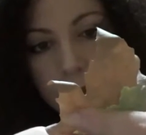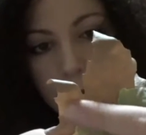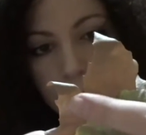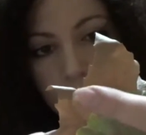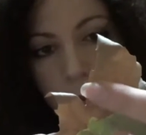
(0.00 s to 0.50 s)

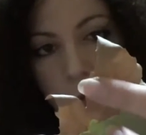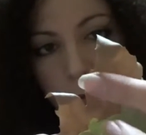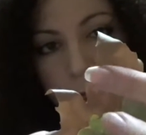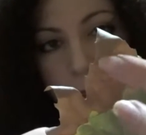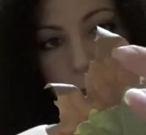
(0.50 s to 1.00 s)
was
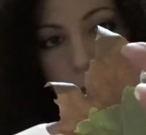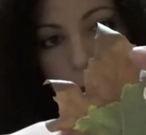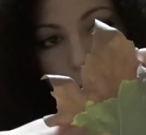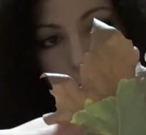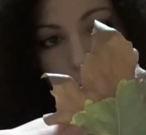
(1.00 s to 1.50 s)
already
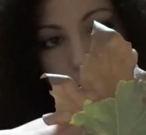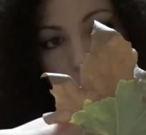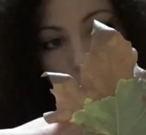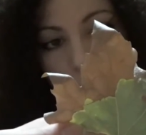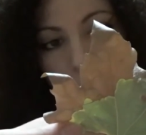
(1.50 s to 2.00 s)
brown
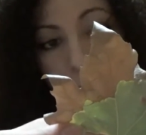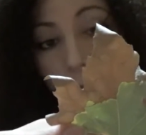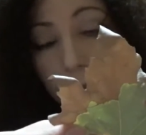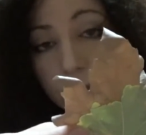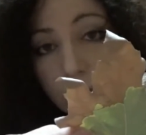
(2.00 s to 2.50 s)
and
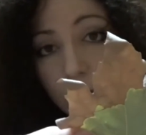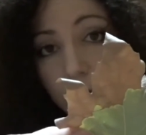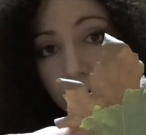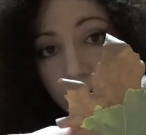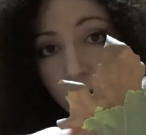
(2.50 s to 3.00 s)
it was
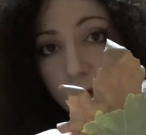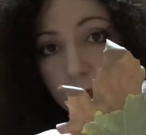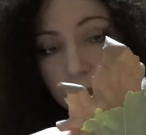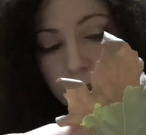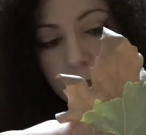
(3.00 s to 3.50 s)
on the tree.
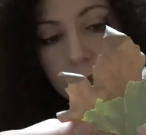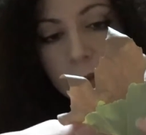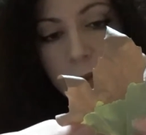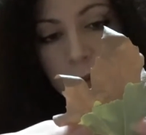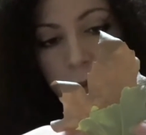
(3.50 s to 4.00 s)

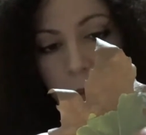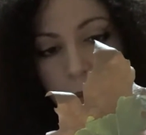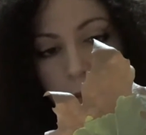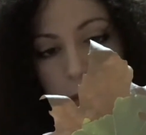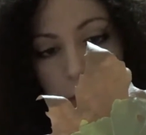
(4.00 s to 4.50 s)
And
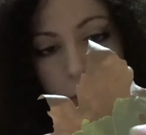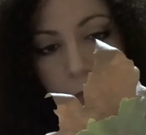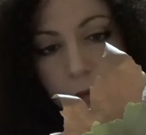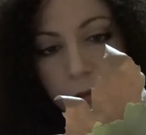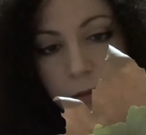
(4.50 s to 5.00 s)
this
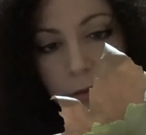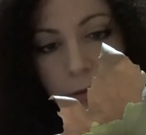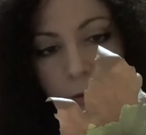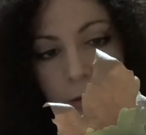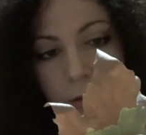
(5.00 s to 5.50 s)
was
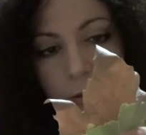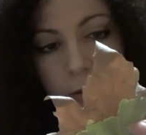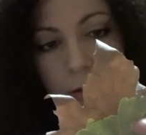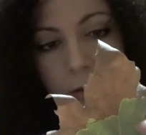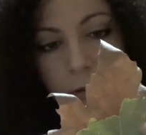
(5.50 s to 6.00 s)

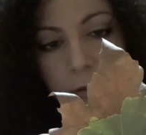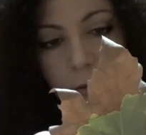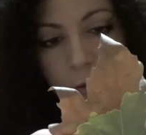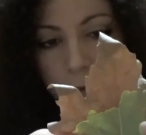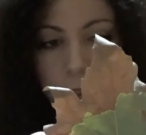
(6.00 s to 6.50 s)

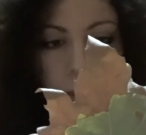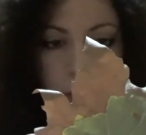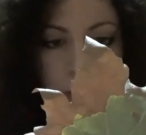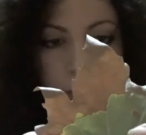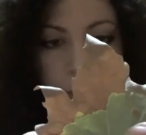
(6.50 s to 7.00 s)
greener,
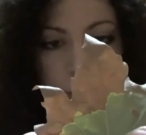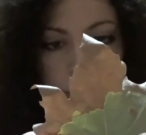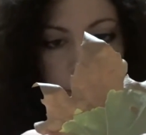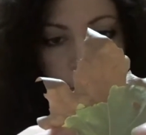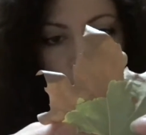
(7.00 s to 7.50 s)
of
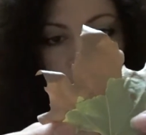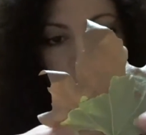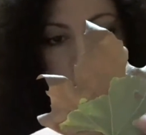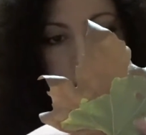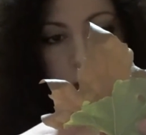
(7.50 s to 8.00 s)
course,
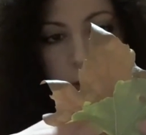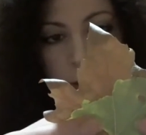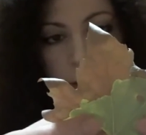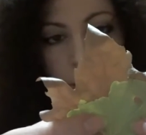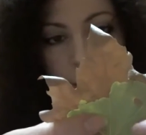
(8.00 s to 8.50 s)

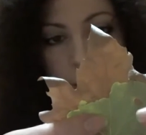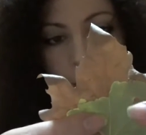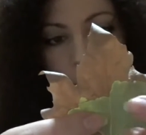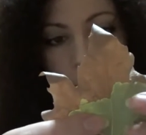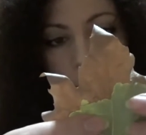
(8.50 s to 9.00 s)
but
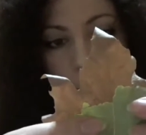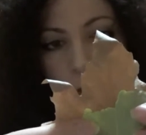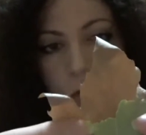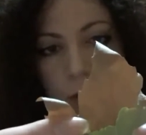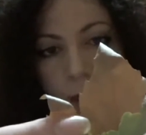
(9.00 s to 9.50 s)
now it's all
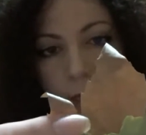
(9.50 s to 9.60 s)
dry.